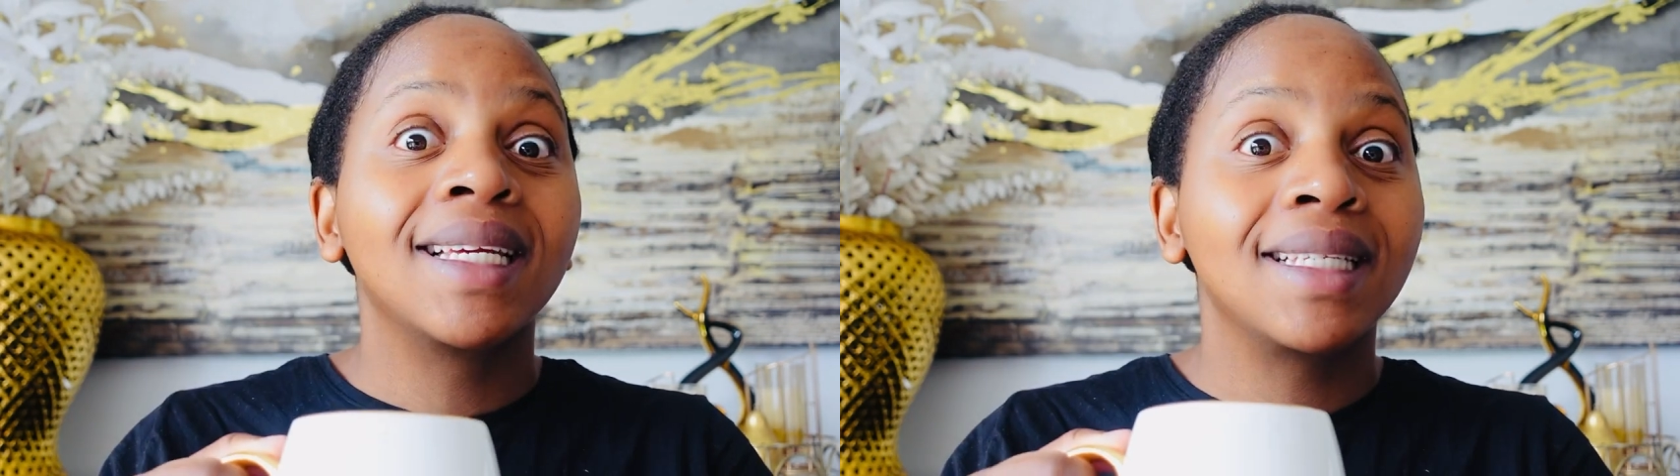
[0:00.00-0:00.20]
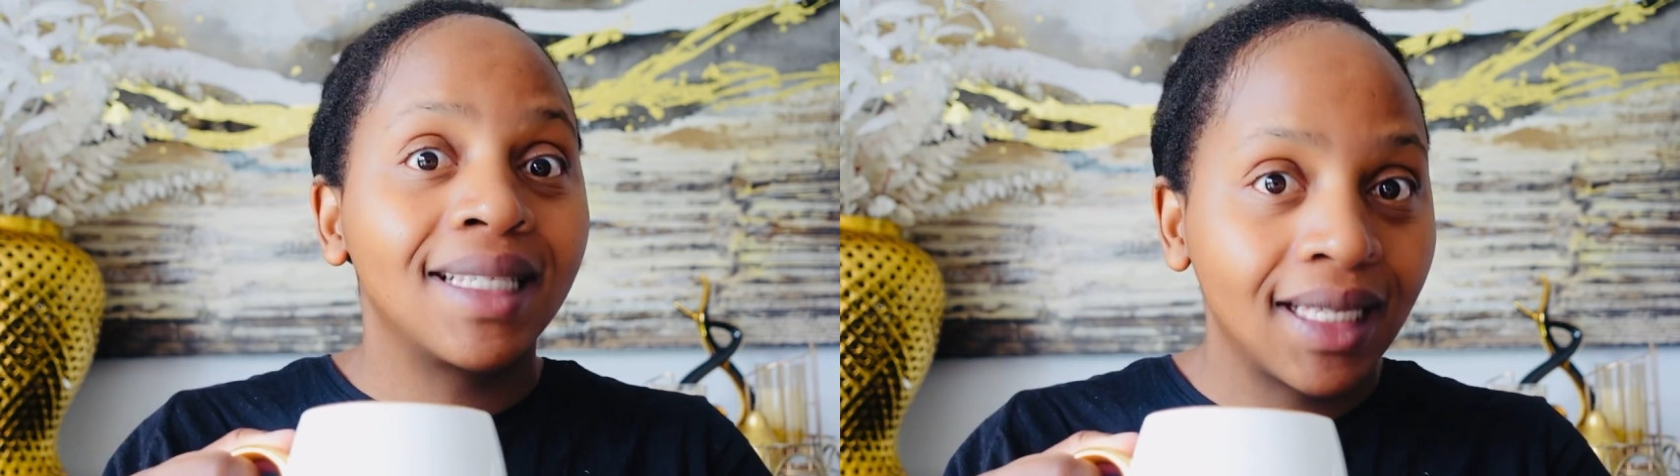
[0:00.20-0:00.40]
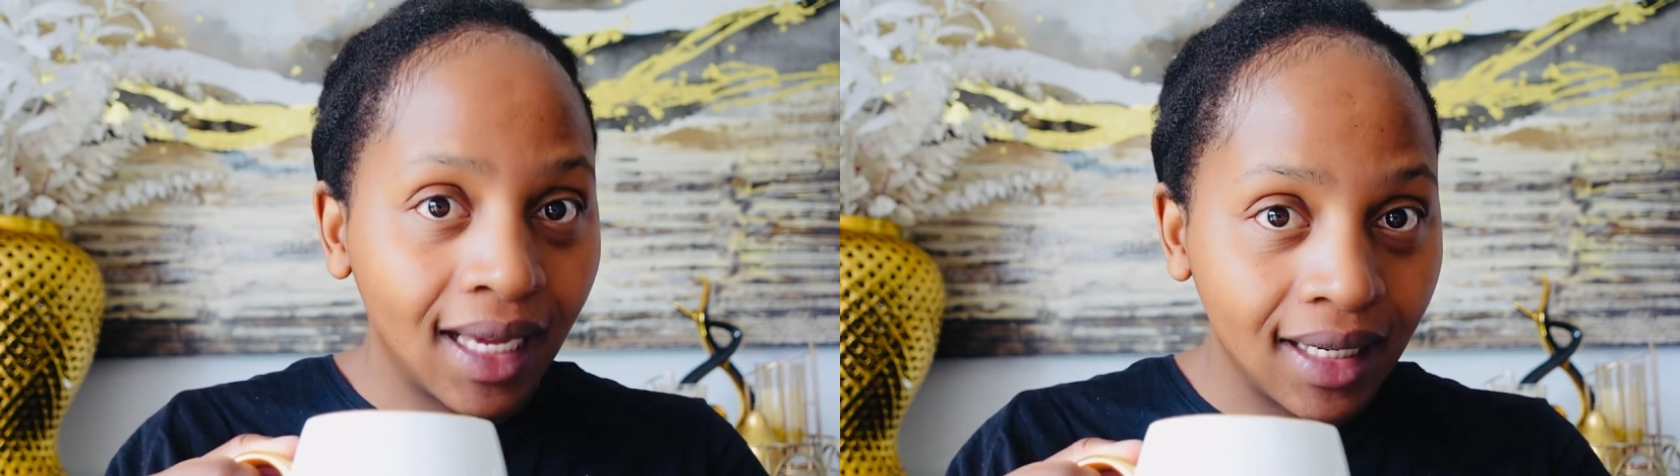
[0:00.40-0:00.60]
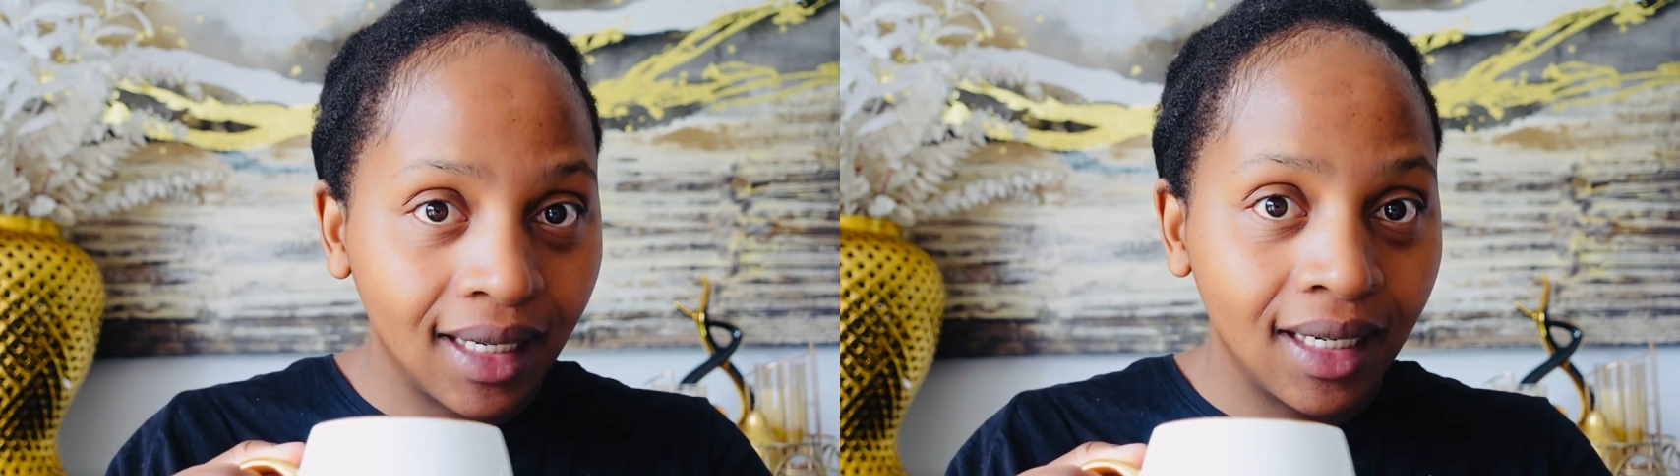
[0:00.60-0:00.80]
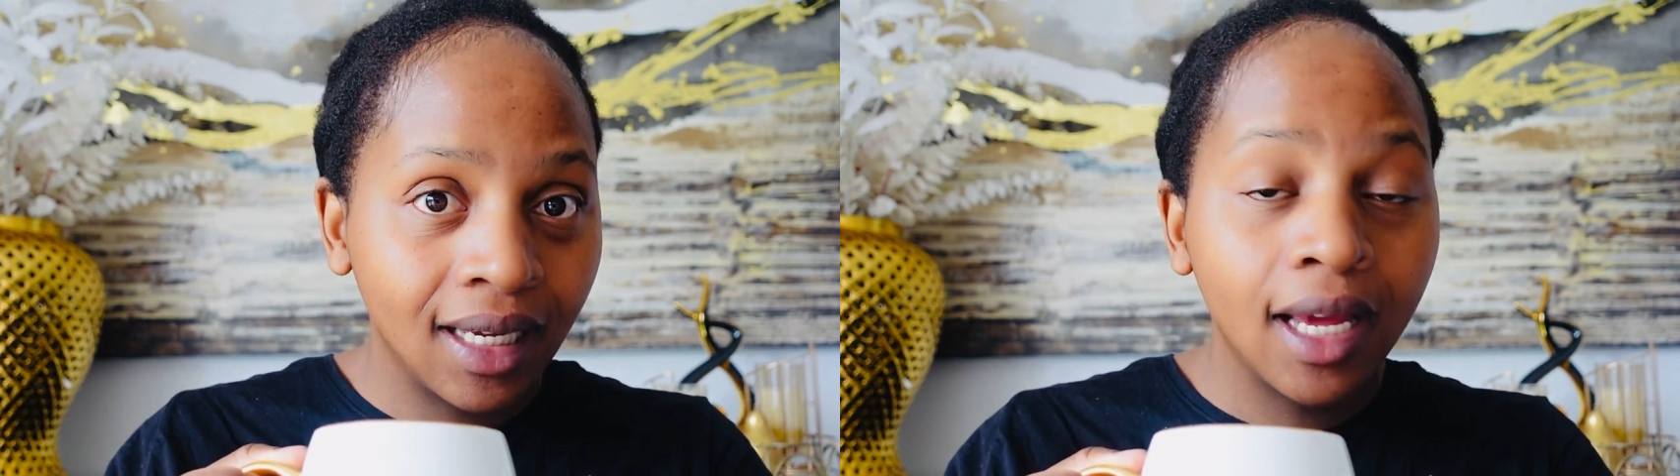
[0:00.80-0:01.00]

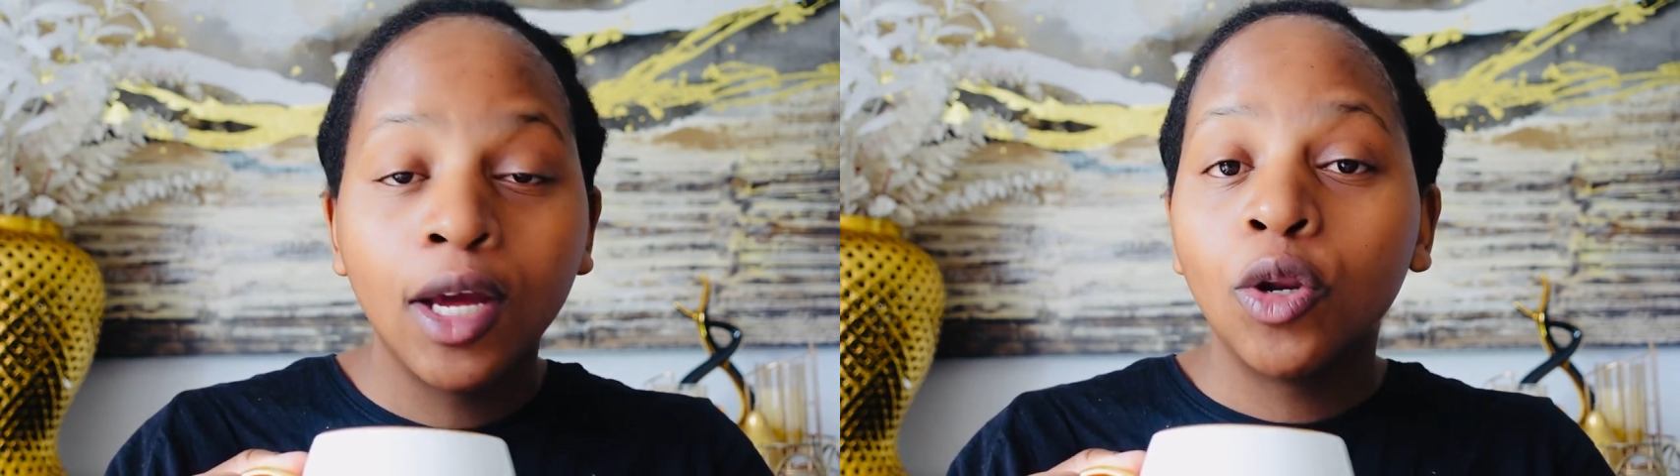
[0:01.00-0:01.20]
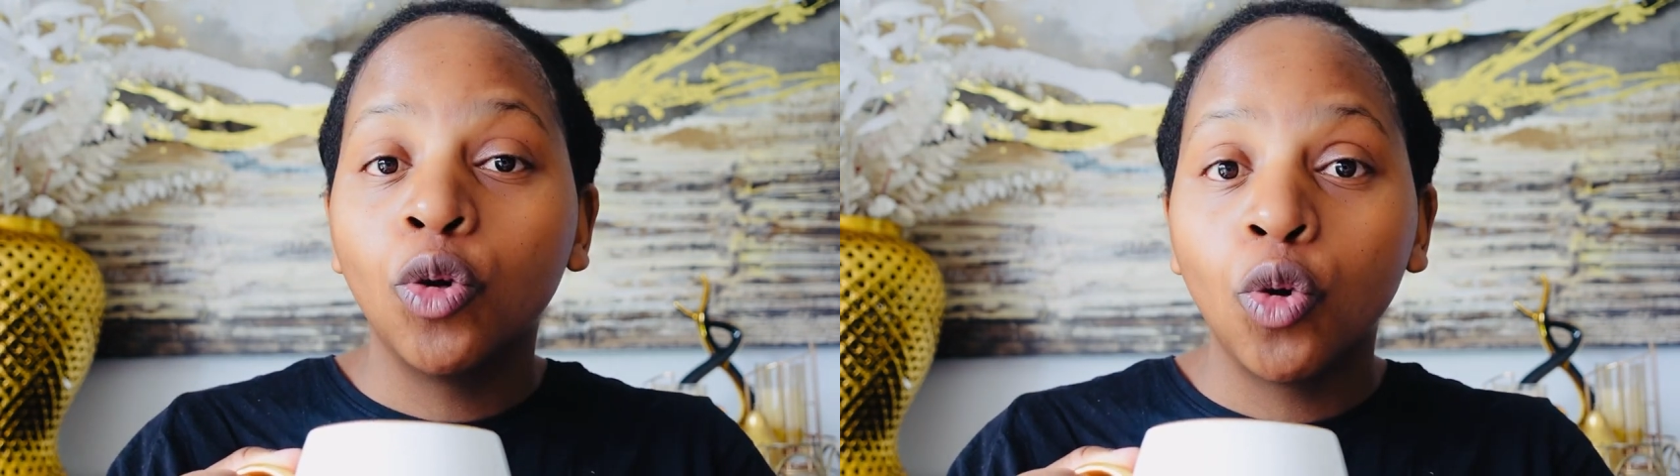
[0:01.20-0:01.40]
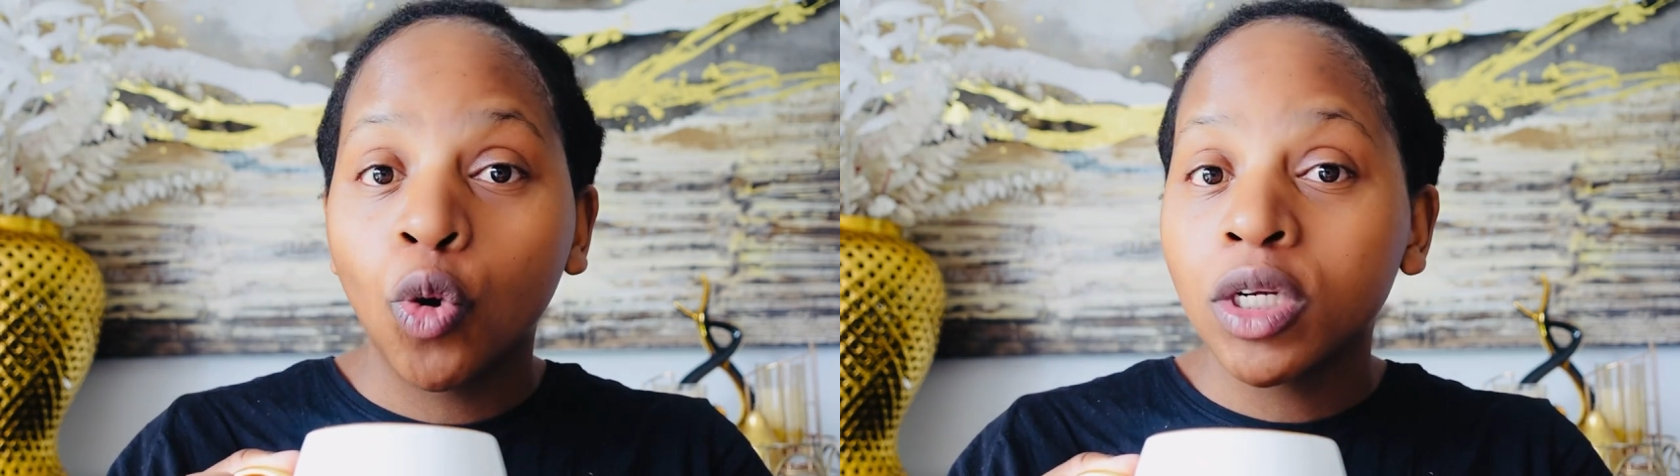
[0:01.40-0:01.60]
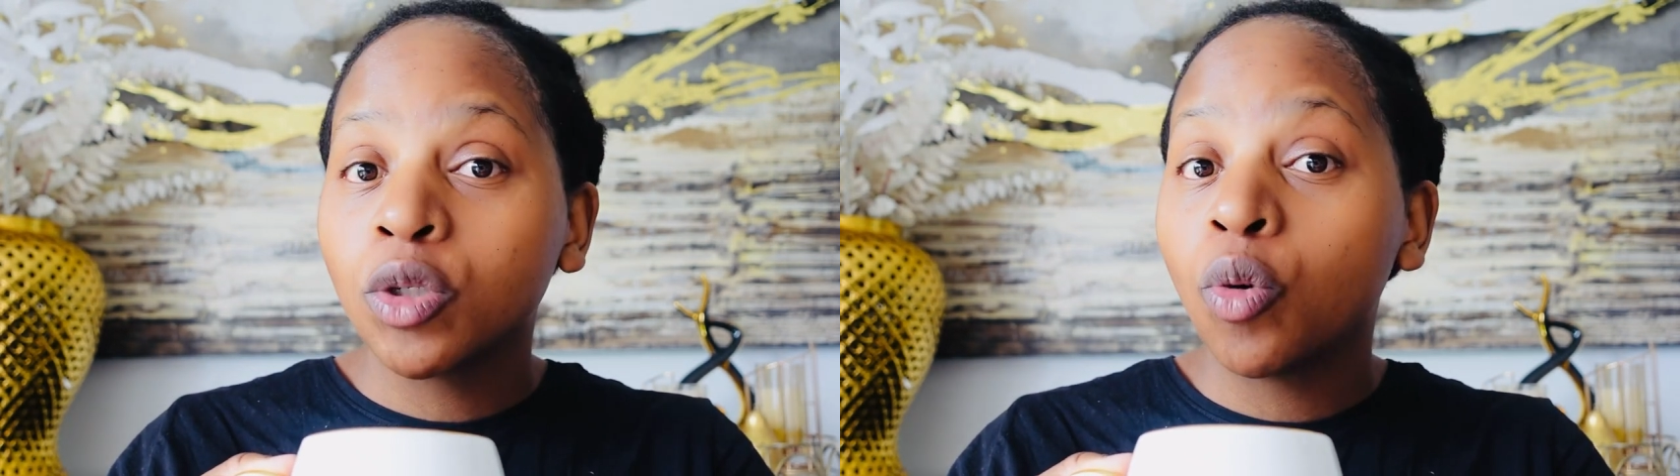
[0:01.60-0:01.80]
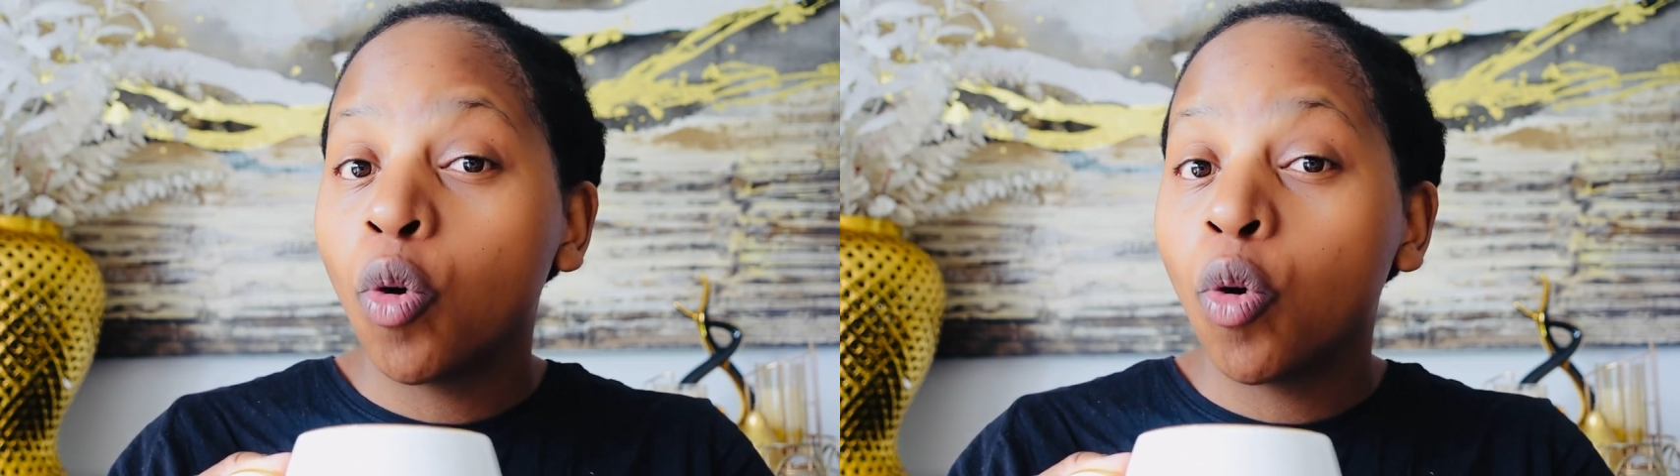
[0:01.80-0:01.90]
internally, not